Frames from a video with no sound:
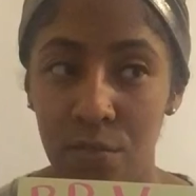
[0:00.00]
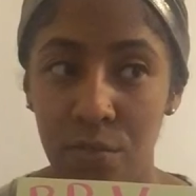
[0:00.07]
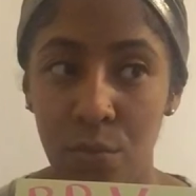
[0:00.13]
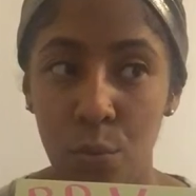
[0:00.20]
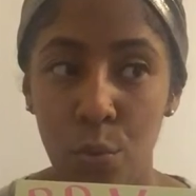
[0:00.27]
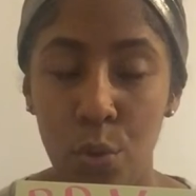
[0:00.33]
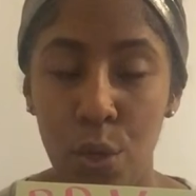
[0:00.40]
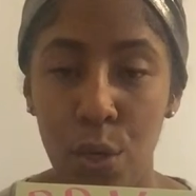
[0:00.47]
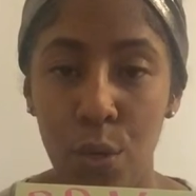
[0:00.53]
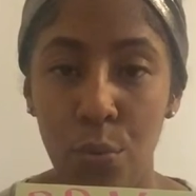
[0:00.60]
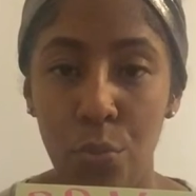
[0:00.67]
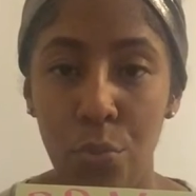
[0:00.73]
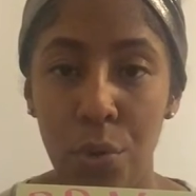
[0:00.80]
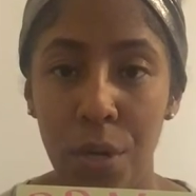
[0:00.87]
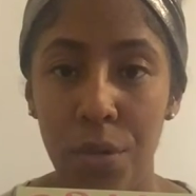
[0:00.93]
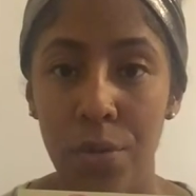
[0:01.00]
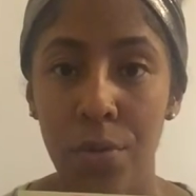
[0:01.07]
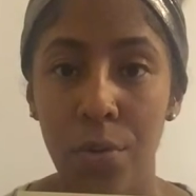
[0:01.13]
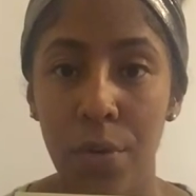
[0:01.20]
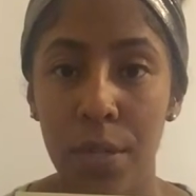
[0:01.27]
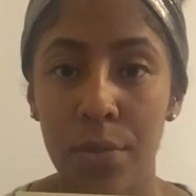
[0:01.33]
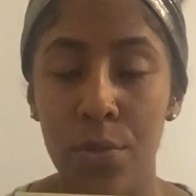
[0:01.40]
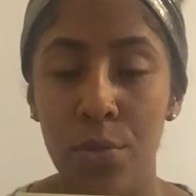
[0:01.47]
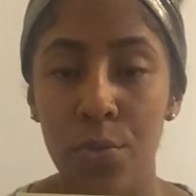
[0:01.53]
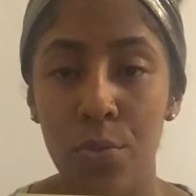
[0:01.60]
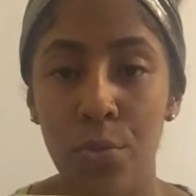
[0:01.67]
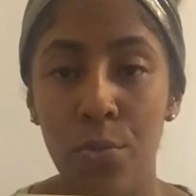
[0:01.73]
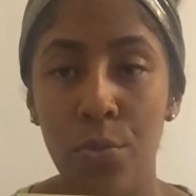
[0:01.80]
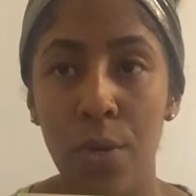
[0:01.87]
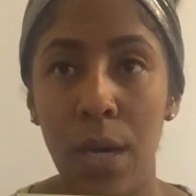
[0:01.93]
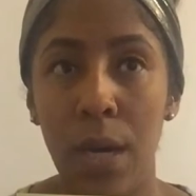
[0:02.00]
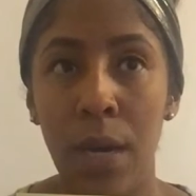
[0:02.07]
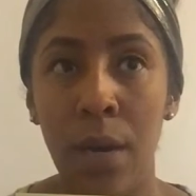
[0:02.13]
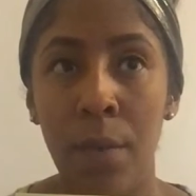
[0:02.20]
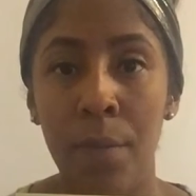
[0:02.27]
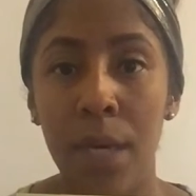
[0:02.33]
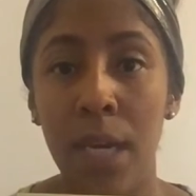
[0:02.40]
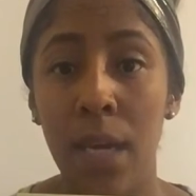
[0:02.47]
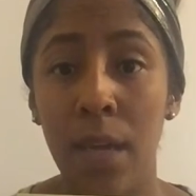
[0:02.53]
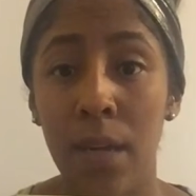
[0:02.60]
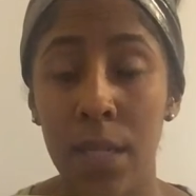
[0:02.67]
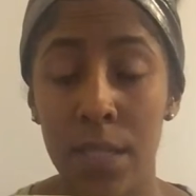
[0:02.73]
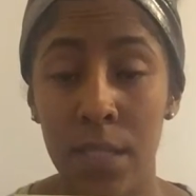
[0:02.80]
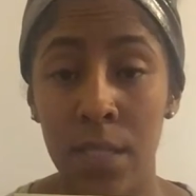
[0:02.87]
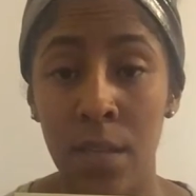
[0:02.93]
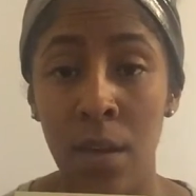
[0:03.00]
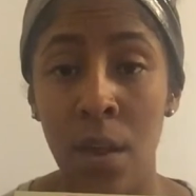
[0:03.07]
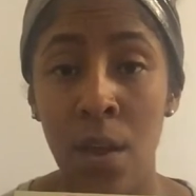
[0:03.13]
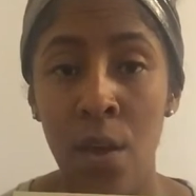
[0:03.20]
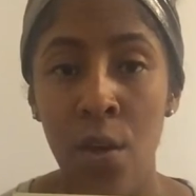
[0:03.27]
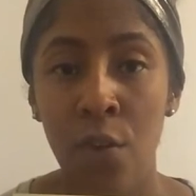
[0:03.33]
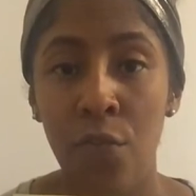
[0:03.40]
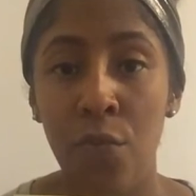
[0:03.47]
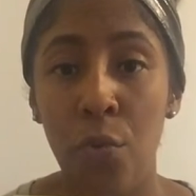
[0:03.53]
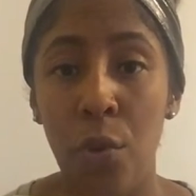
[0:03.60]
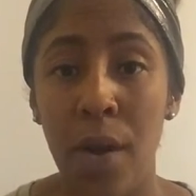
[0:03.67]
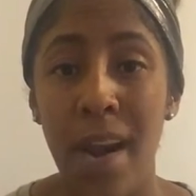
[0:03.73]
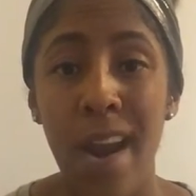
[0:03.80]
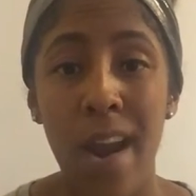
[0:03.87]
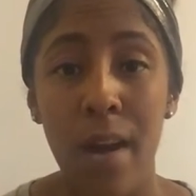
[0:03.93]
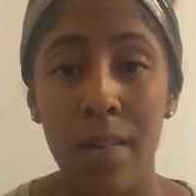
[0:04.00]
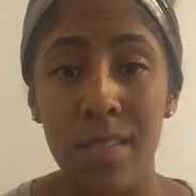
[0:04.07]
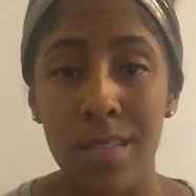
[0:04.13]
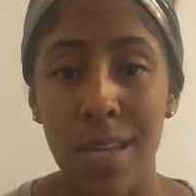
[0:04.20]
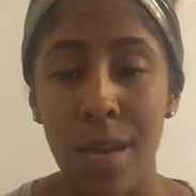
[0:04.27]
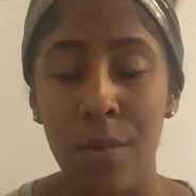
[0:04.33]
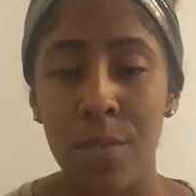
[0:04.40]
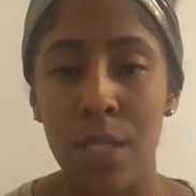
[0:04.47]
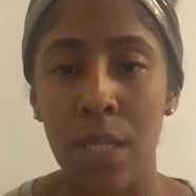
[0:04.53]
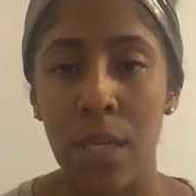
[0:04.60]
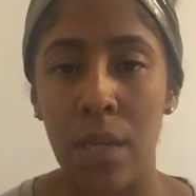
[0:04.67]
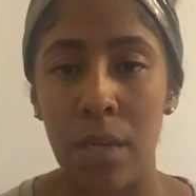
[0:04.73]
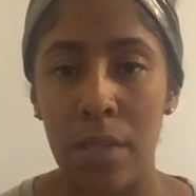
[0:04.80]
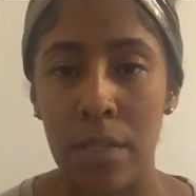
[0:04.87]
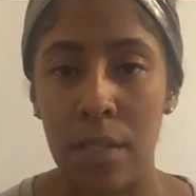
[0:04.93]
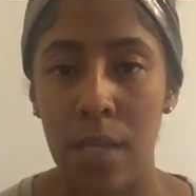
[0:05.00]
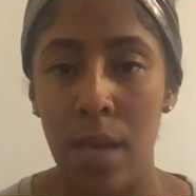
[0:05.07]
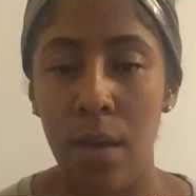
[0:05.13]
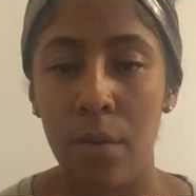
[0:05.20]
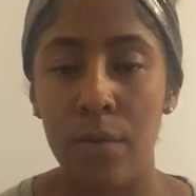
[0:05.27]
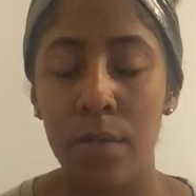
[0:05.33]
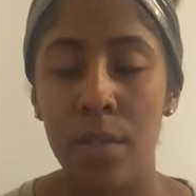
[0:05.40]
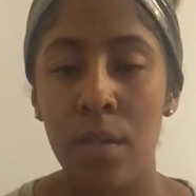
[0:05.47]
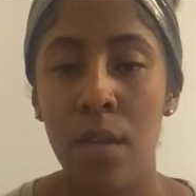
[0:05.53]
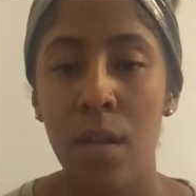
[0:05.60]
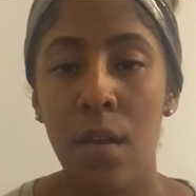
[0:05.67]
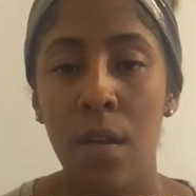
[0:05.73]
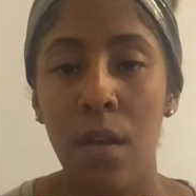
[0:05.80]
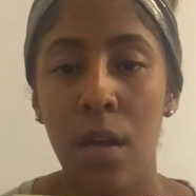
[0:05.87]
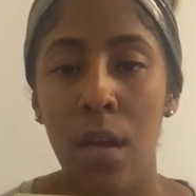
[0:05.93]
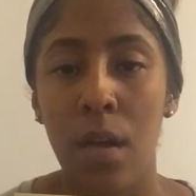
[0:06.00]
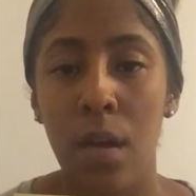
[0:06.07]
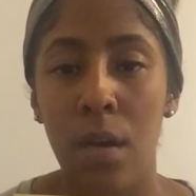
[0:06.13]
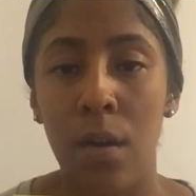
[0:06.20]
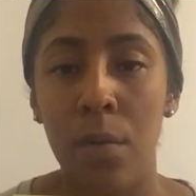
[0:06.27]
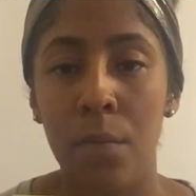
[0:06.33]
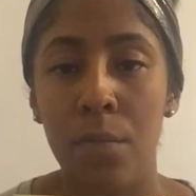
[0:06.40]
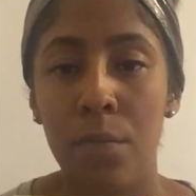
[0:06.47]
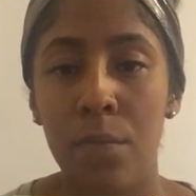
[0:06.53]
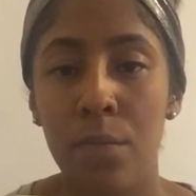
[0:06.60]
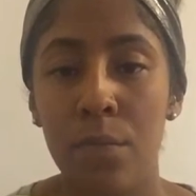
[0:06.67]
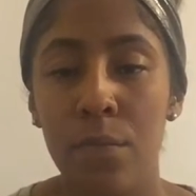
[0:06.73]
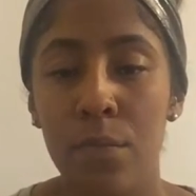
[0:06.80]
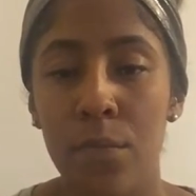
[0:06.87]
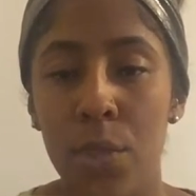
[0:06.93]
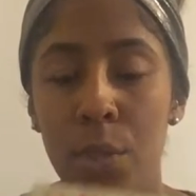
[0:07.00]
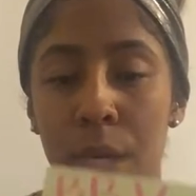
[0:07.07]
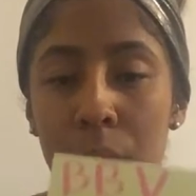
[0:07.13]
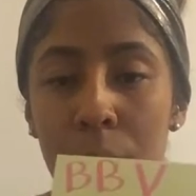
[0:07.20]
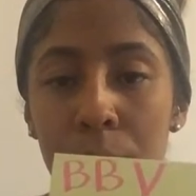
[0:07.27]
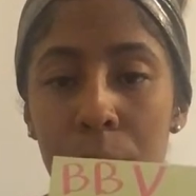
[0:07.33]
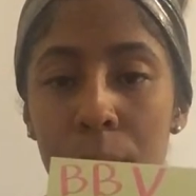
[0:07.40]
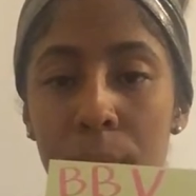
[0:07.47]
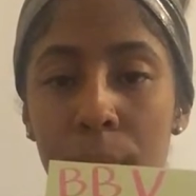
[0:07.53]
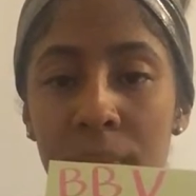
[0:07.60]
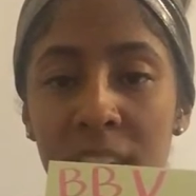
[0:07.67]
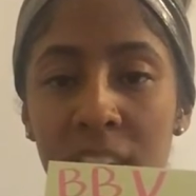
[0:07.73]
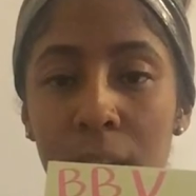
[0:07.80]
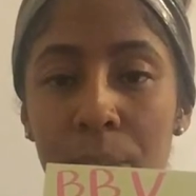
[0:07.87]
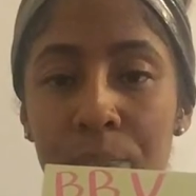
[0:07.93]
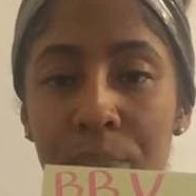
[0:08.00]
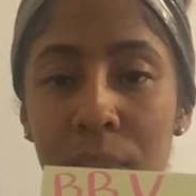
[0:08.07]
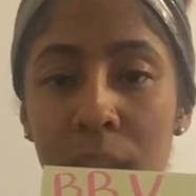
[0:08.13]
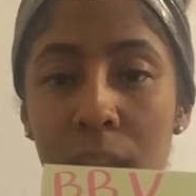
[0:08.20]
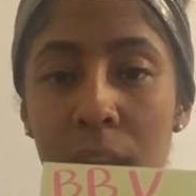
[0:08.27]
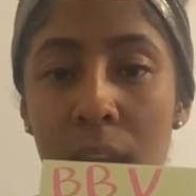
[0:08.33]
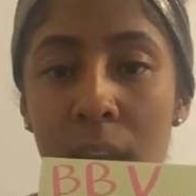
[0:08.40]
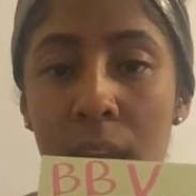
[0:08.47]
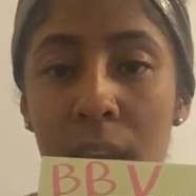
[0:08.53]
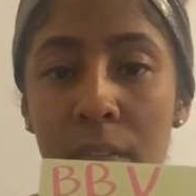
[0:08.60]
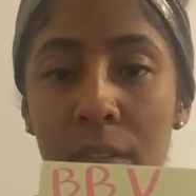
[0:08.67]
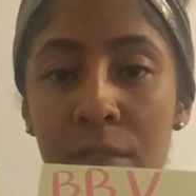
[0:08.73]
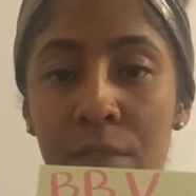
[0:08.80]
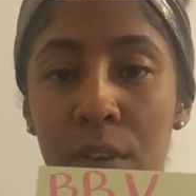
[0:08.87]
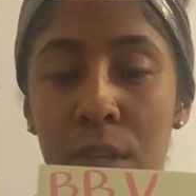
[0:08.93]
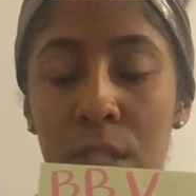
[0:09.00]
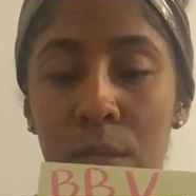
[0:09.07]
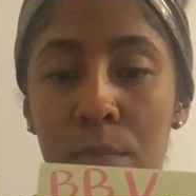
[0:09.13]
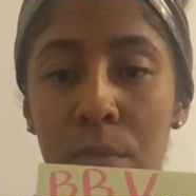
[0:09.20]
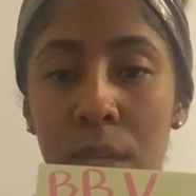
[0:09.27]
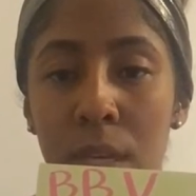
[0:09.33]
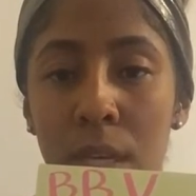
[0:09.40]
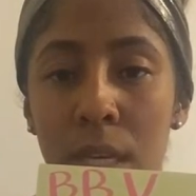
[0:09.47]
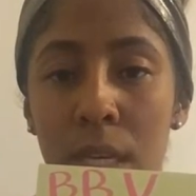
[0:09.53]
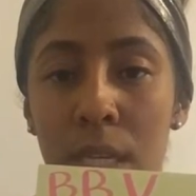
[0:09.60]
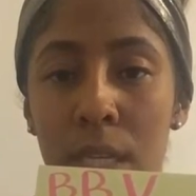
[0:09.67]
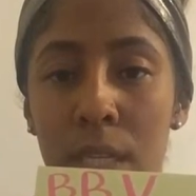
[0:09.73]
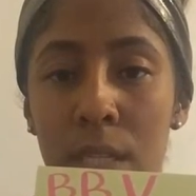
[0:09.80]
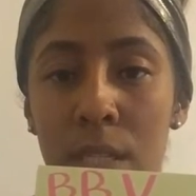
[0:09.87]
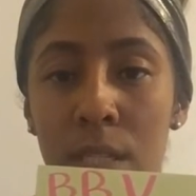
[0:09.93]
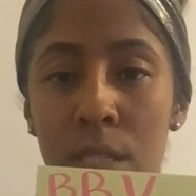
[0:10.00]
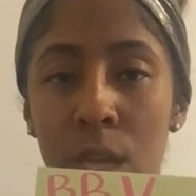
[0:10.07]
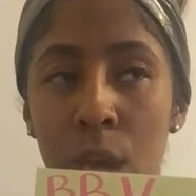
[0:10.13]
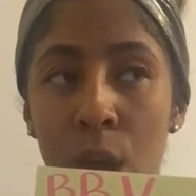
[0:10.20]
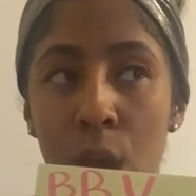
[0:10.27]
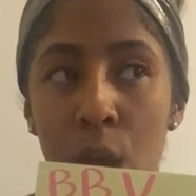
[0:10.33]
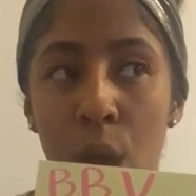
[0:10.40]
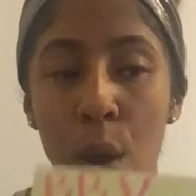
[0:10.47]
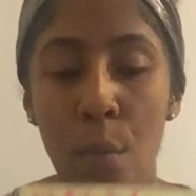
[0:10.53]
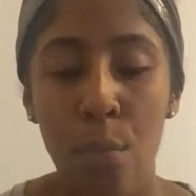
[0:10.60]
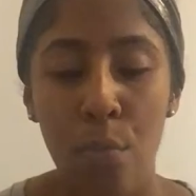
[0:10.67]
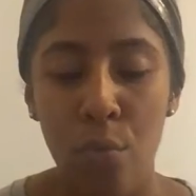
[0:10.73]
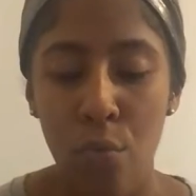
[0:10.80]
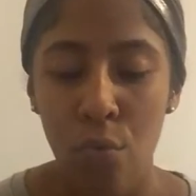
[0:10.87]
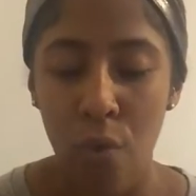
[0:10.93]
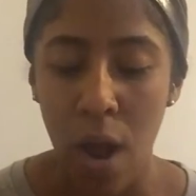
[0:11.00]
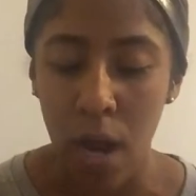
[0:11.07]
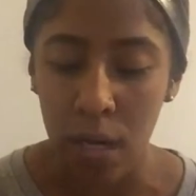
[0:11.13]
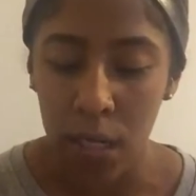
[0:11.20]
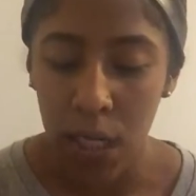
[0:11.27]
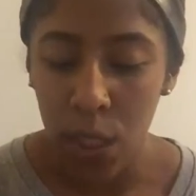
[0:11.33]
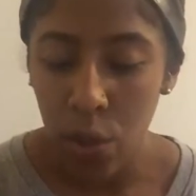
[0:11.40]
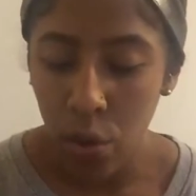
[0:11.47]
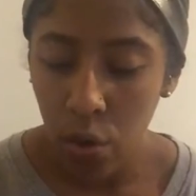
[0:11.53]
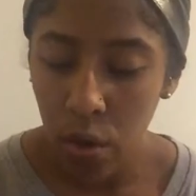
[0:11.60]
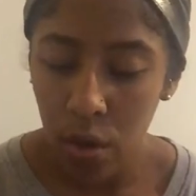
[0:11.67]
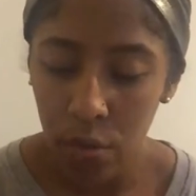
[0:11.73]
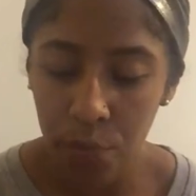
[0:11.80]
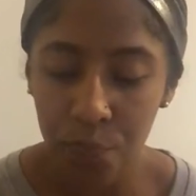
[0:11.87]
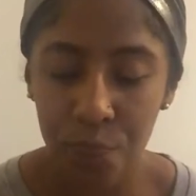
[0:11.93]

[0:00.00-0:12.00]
for where you're going to, again, listen for air sounds and lung sounds. So again, BBV. And the first B is bronchial,